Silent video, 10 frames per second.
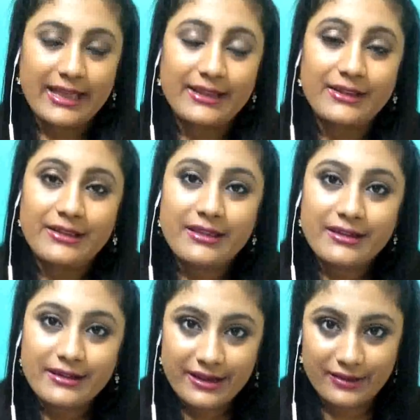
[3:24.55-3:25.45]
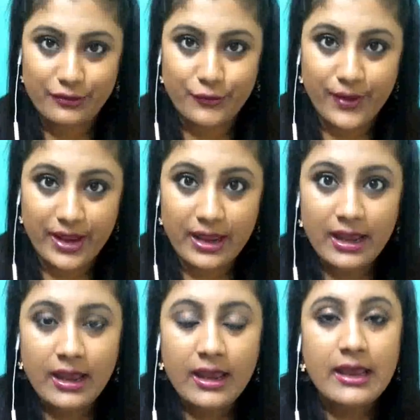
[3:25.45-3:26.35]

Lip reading: that the 33